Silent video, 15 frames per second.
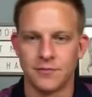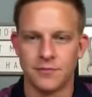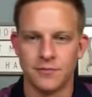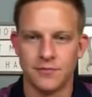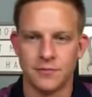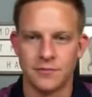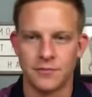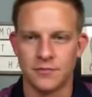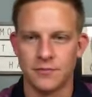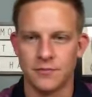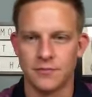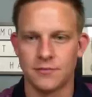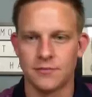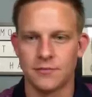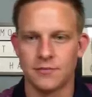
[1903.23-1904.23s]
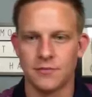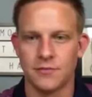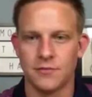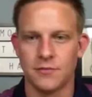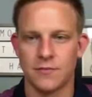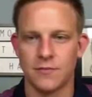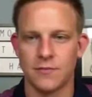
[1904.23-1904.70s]

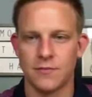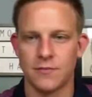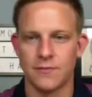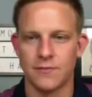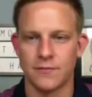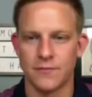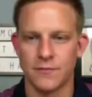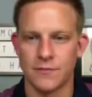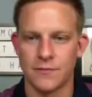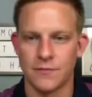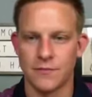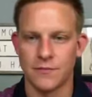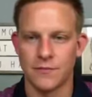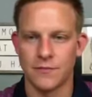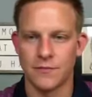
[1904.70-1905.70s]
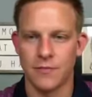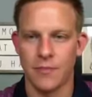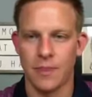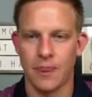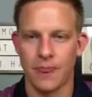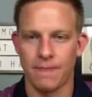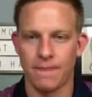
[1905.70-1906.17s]

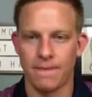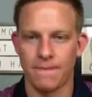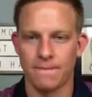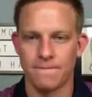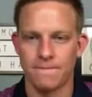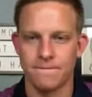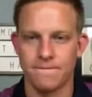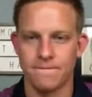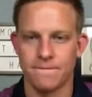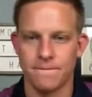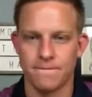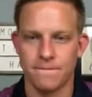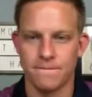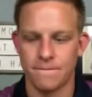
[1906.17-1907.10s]
(silent)